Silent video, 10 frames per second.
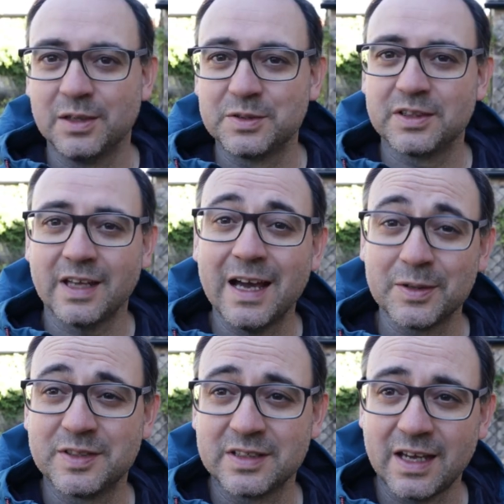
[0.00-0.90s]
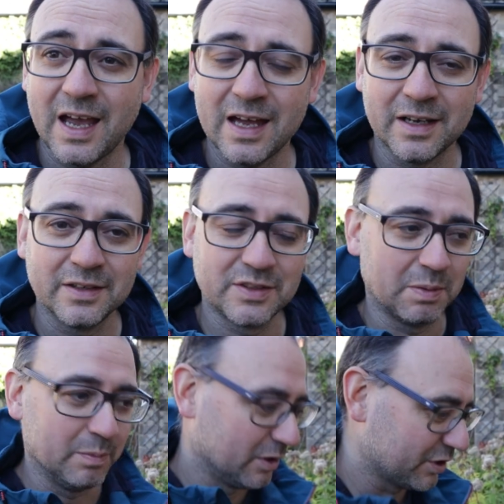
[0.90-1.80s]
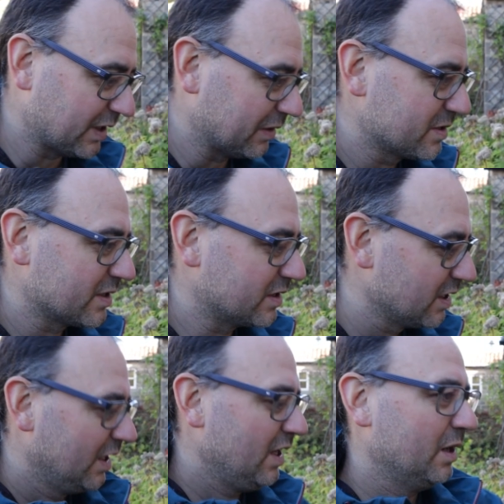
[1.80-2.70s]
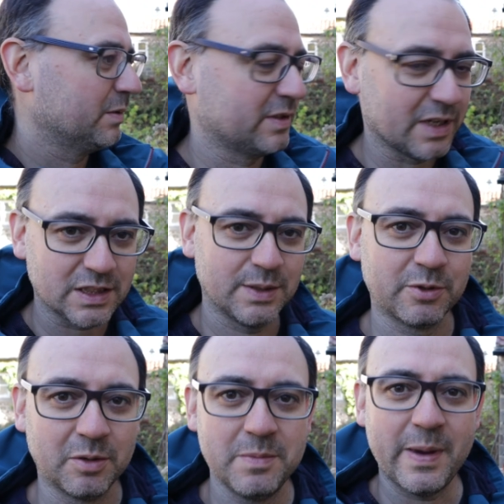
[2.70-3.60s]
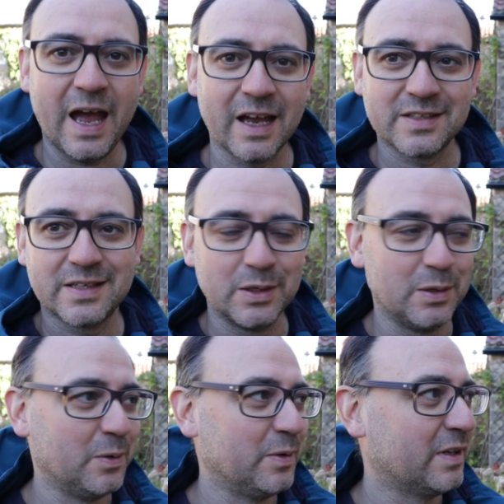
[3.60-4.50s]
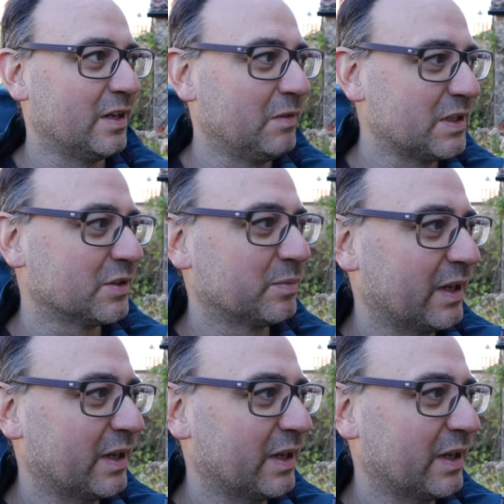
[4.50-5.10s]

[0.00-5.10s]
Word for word: close to the house as I can to be more sheltered which has actually brought me back to the original